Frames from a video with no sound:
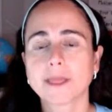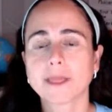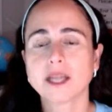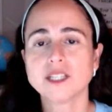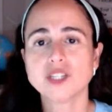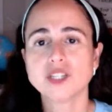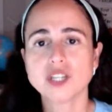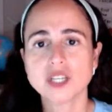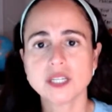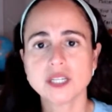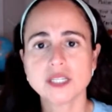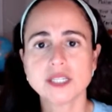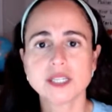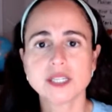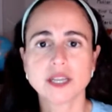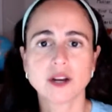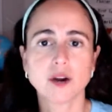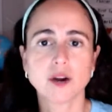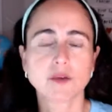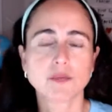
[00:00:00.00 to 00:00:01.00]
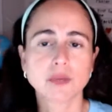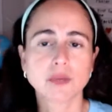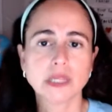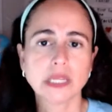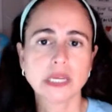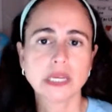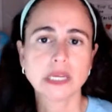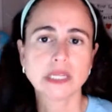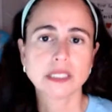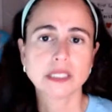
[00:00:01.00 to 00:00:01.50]
genes that are
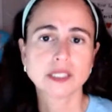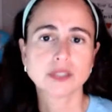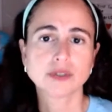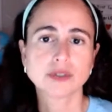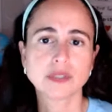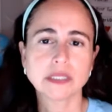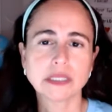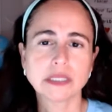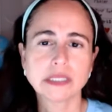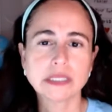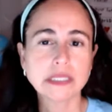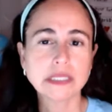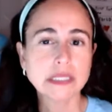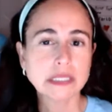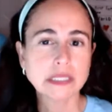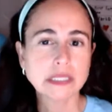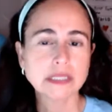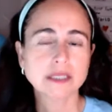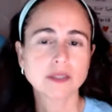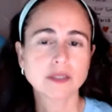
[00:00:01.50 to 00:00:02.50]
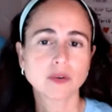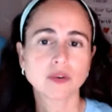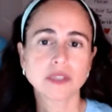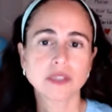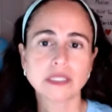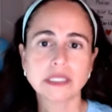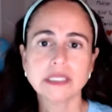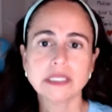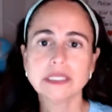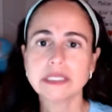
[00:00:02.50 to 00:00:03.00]
related to disease
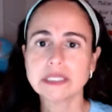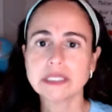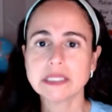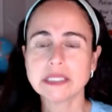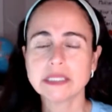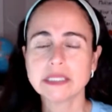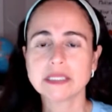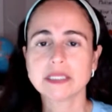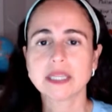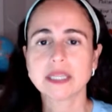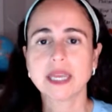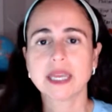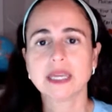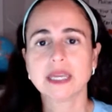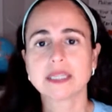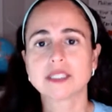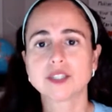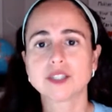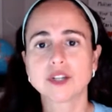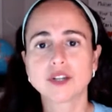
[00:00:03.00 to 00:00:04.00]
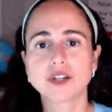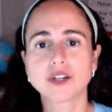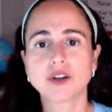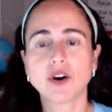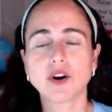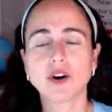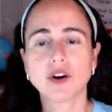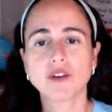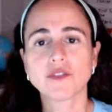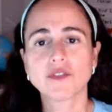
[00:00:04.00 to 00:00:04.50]
and turn
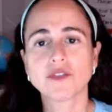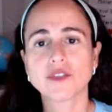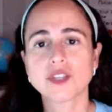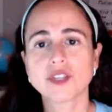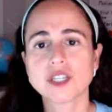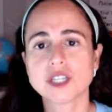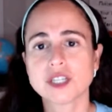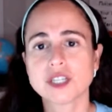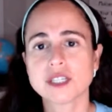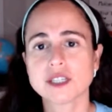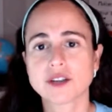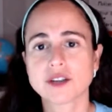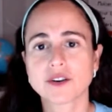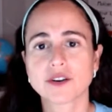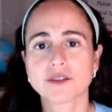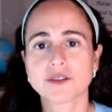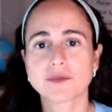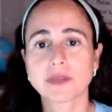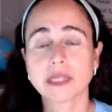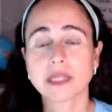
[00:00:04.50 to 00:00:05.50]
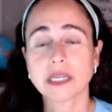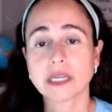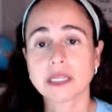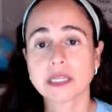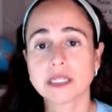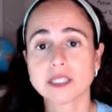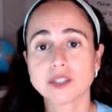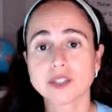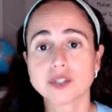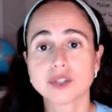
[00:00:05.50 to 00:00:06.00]
off the genes that are
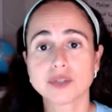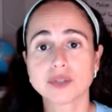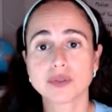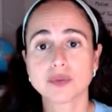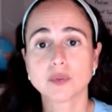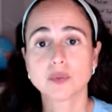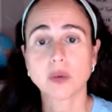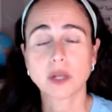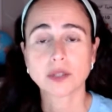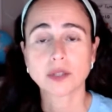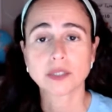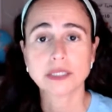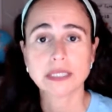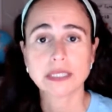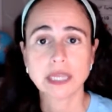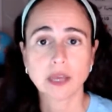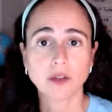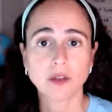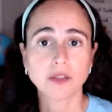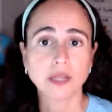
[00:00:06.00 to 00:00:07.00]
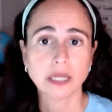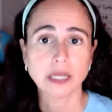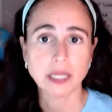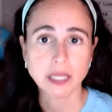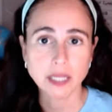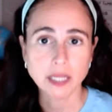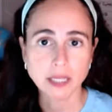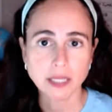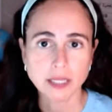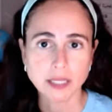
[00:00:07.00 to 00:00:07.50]
related to wellness, health, and
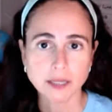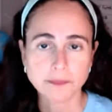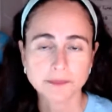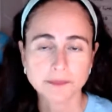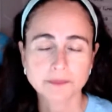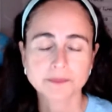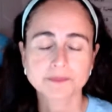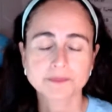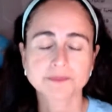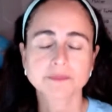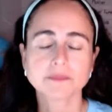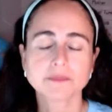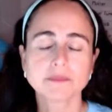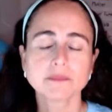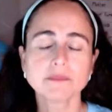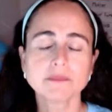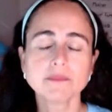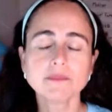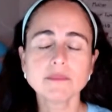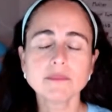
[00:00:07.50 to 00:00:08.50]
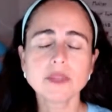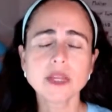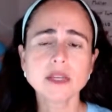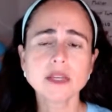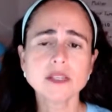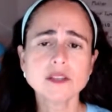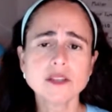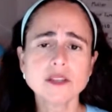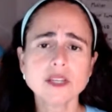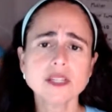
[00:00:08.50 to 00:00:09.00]
healing.
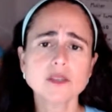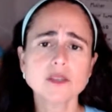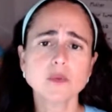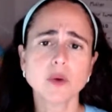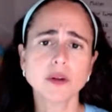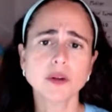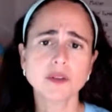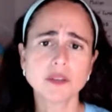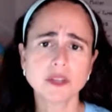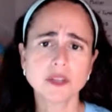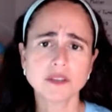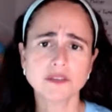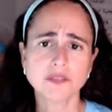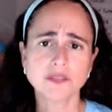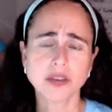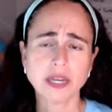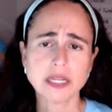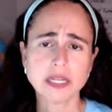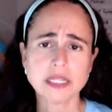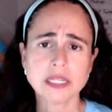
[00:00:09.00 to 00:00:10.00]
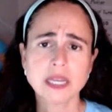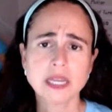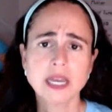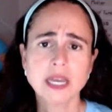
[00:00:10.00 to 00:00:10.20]
So that's one of the effects.